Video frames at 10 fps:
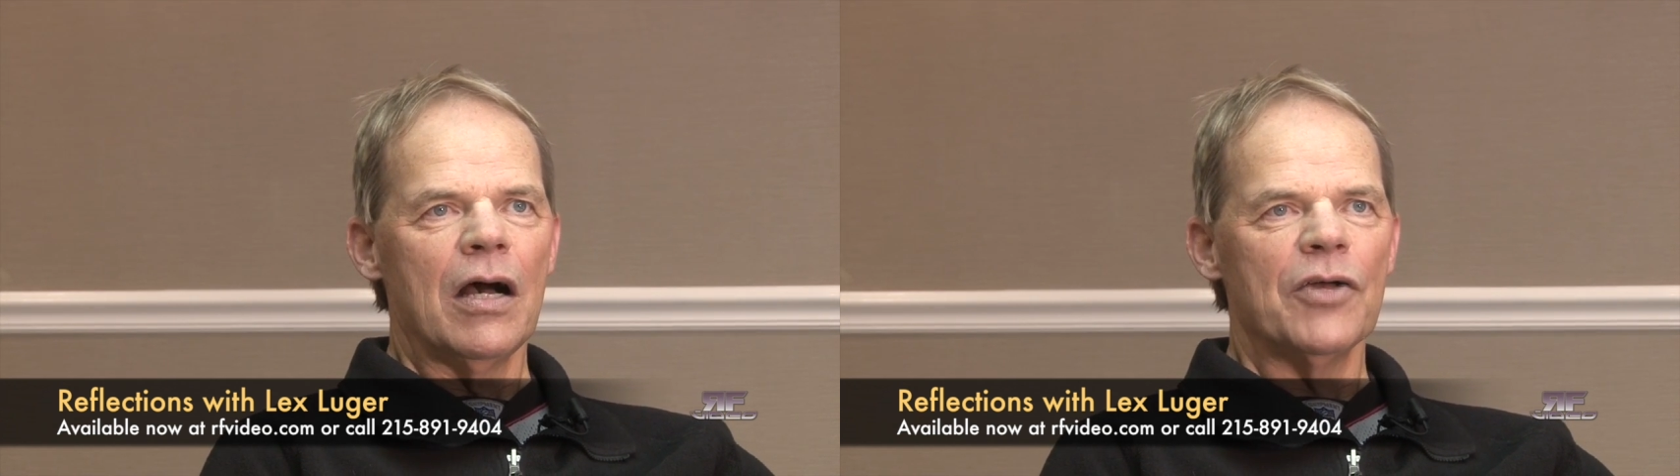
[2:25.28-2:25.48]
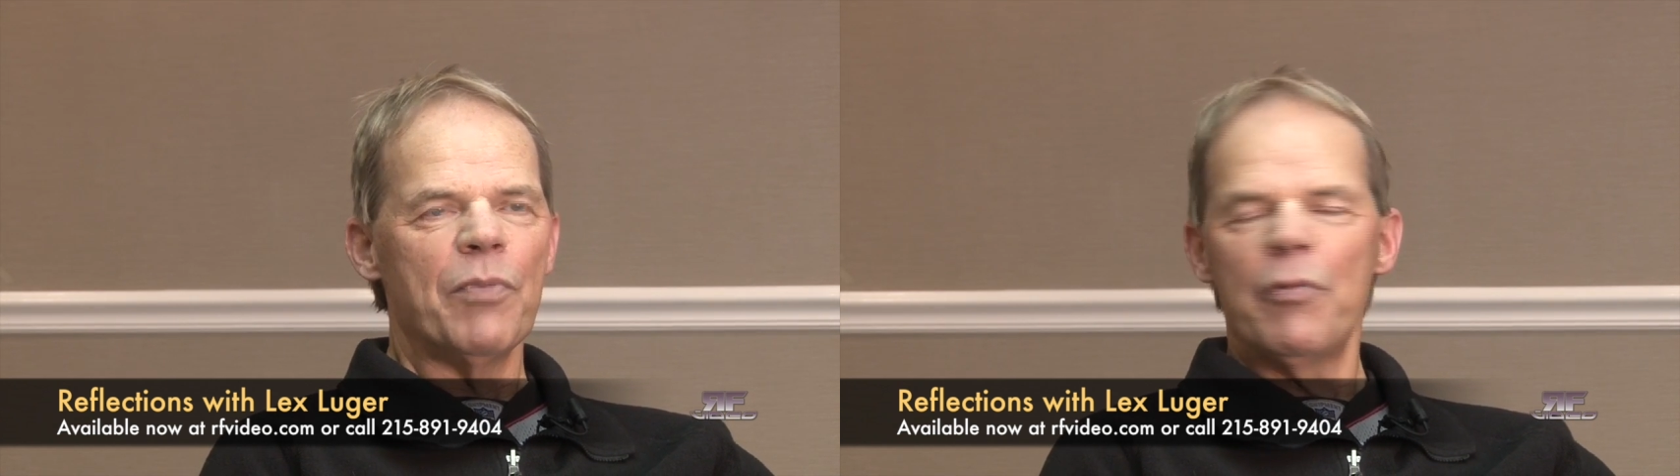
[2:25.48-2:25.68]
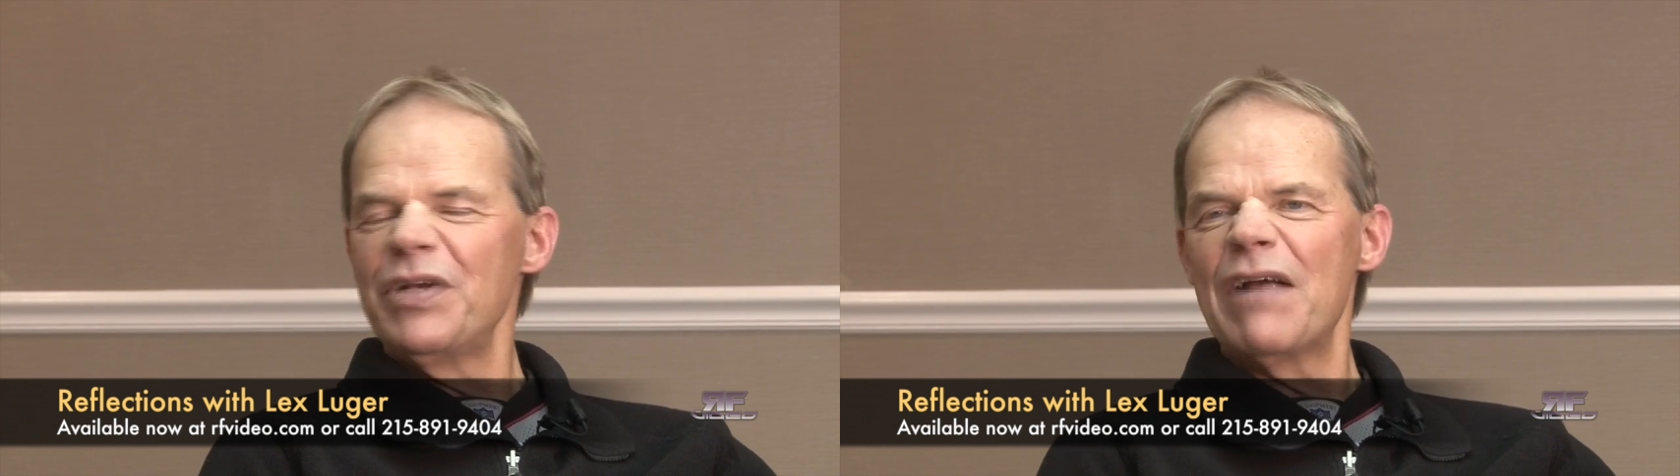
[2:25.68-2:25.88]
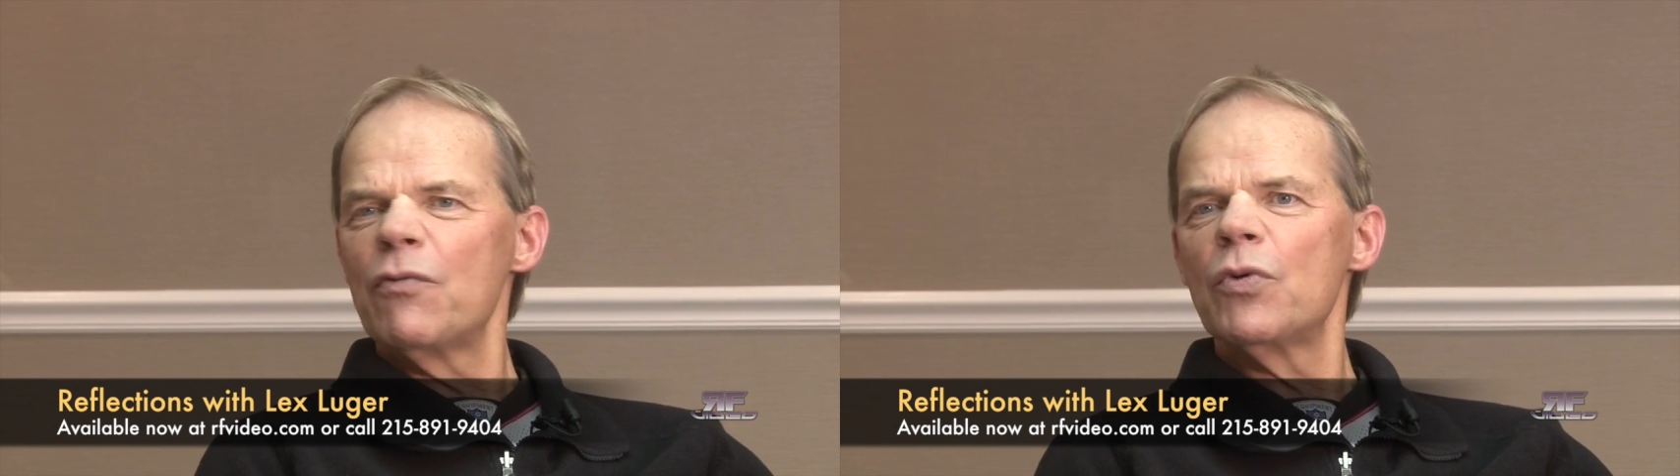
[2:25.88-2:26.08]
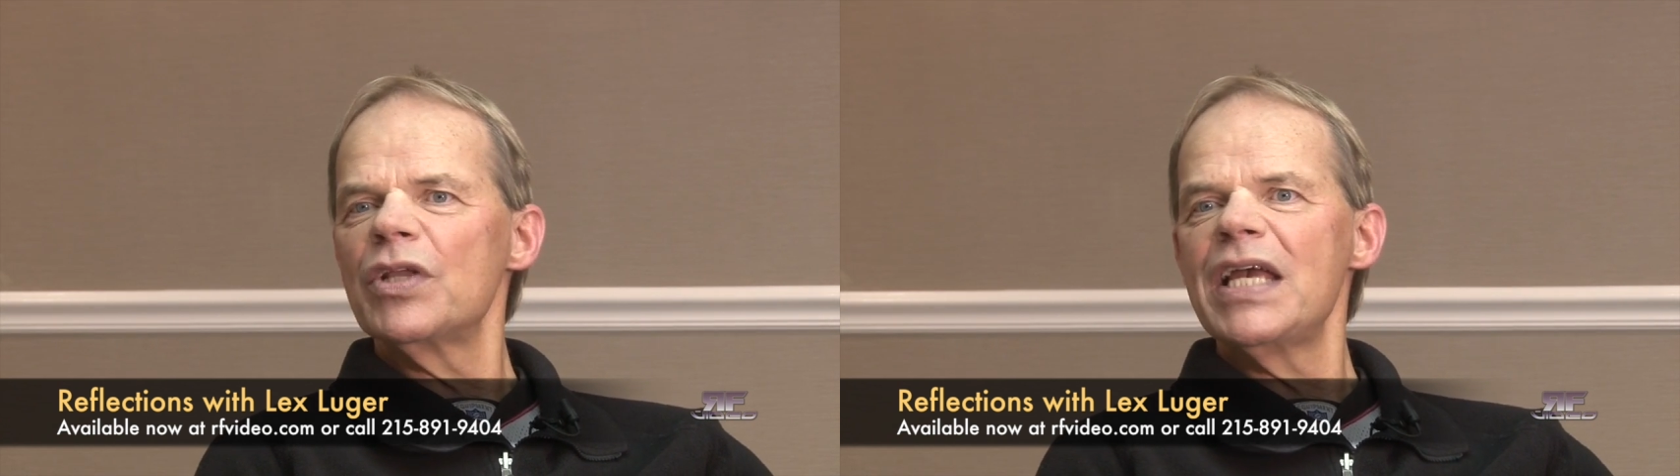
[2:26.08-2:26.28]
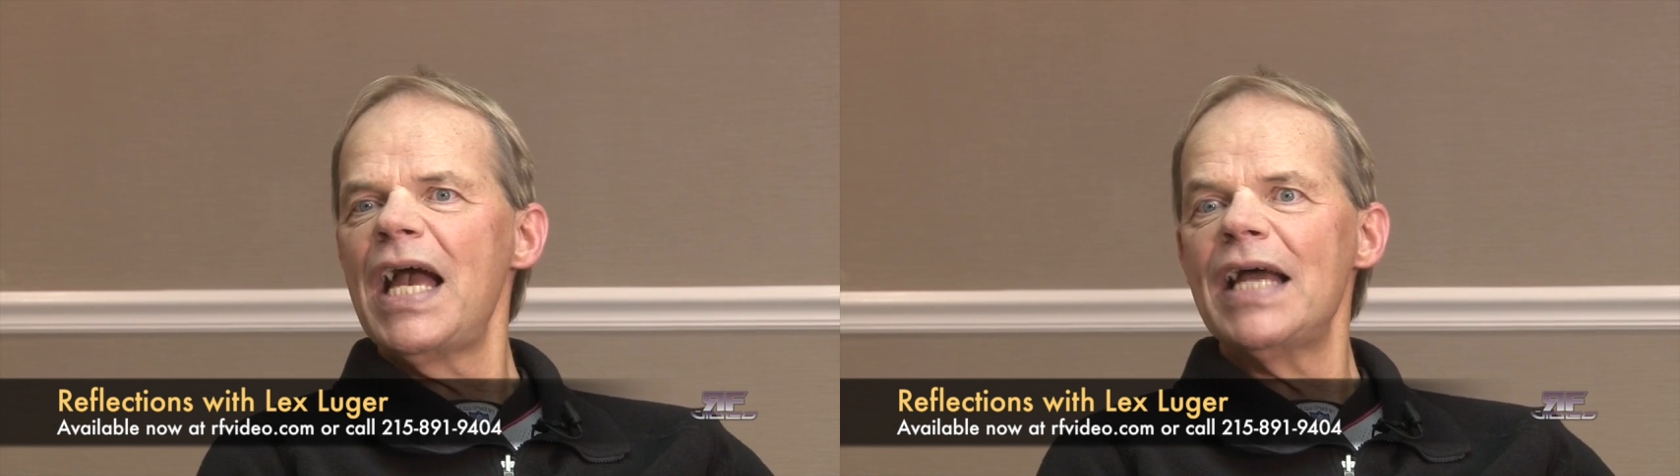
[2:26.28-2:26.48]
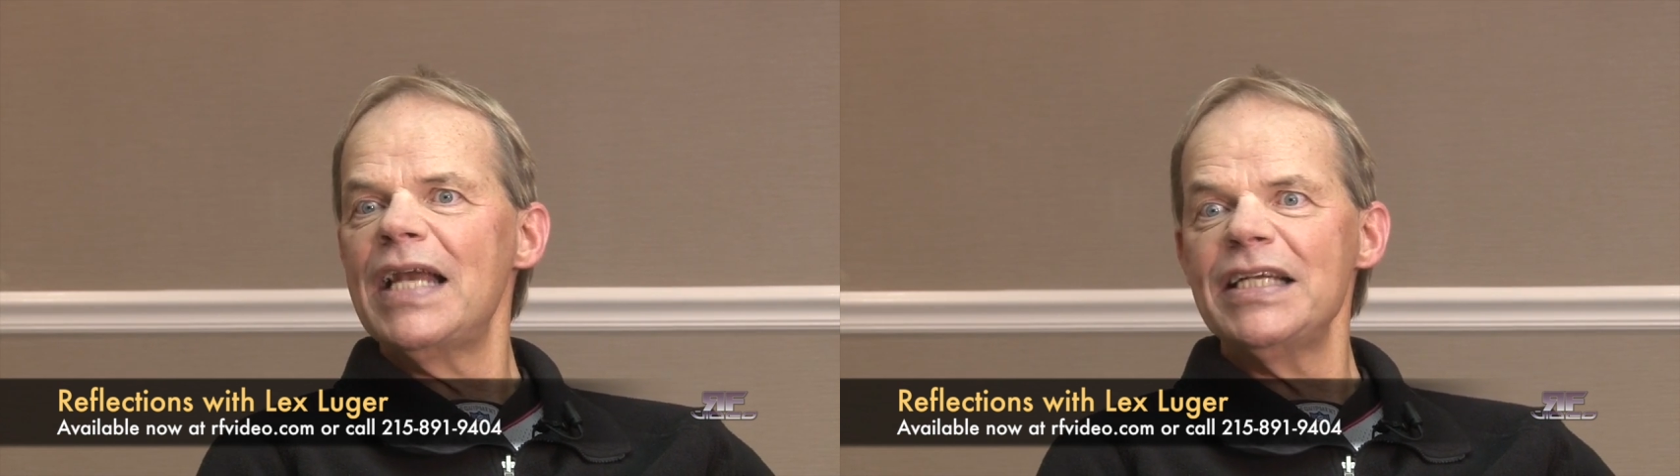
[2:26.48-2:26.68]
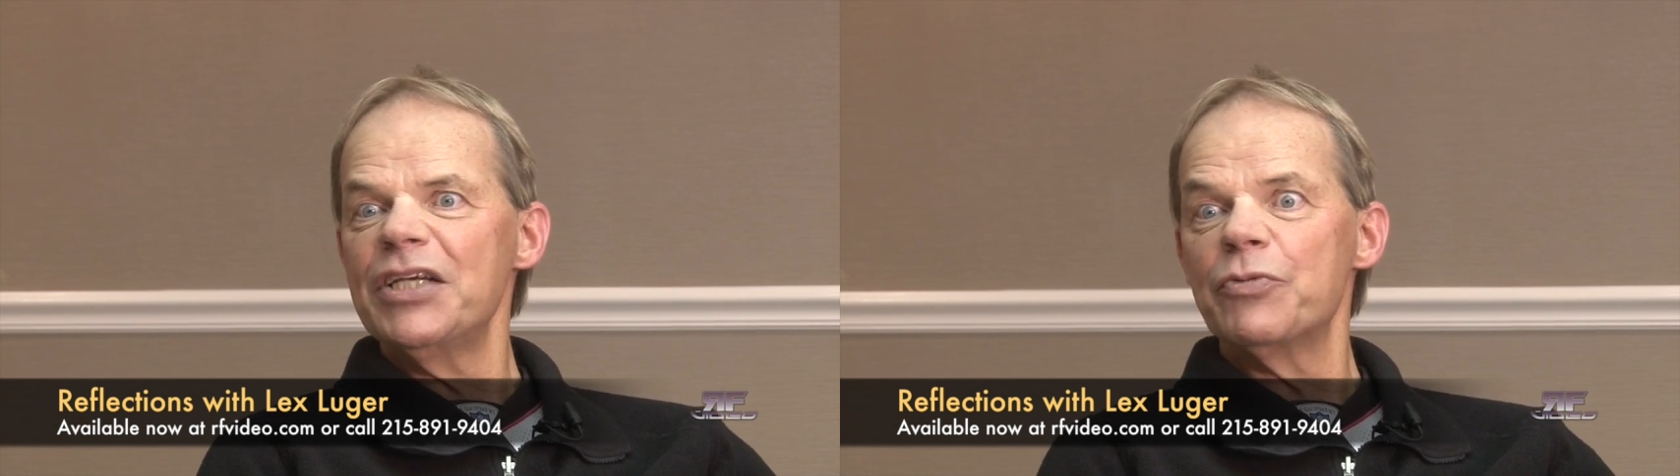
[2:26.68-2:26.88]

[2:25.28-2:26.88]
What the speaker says: but we never really had any